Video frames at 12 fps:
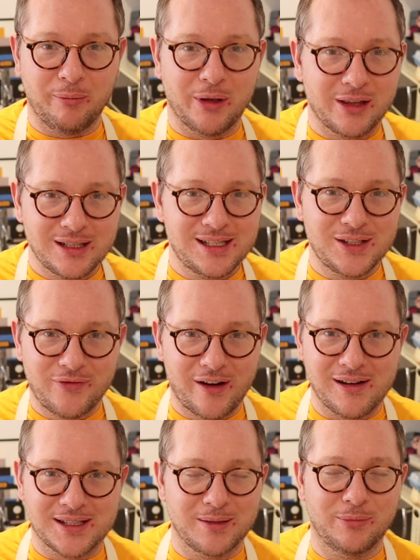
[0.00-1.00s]
but this is
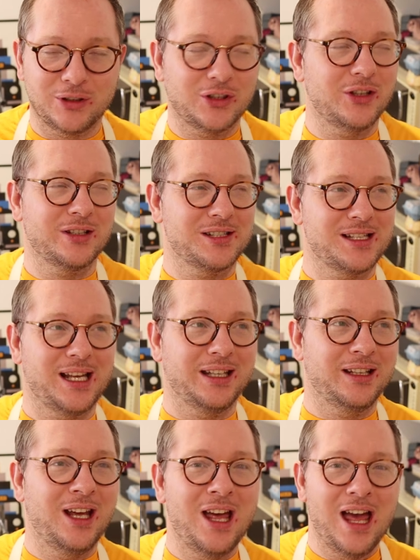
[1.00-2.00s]
very simple to
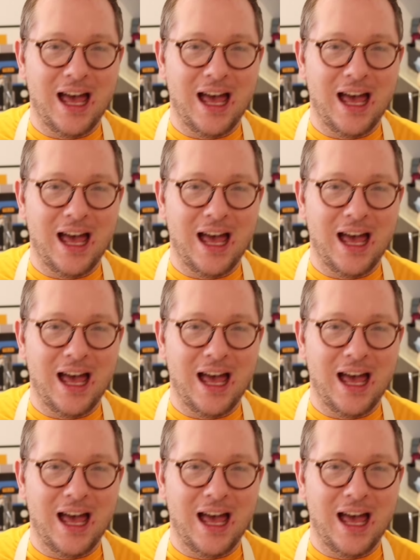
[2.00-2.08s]
understand